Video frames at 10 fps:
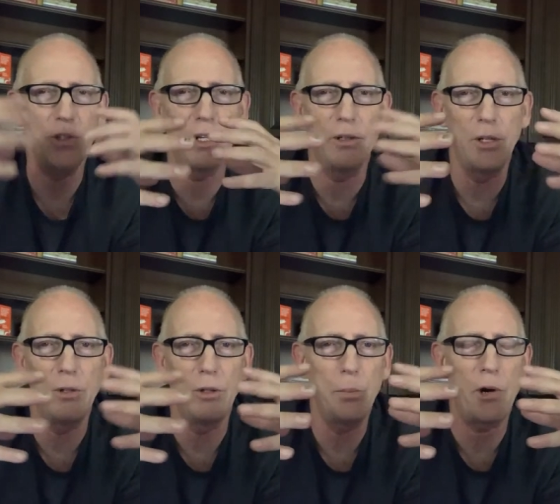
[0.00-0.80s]
The, the,
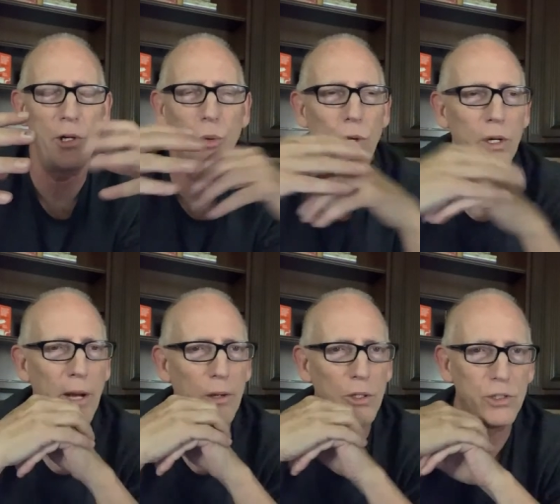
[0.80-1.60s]
the part you worry
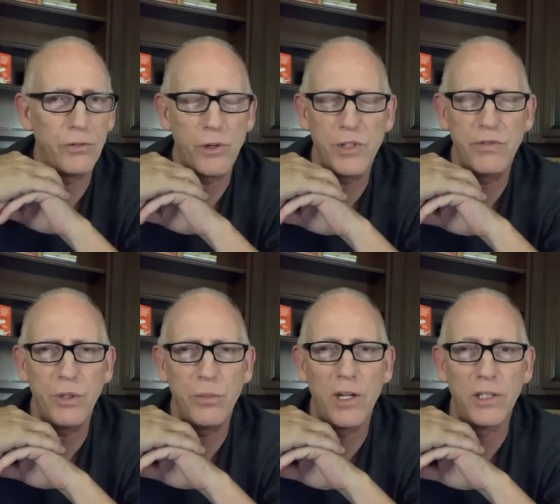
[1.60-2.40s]
about is the first
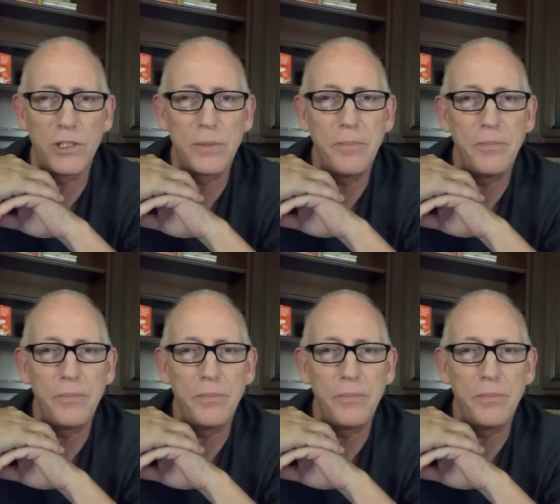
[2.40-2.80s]
few months.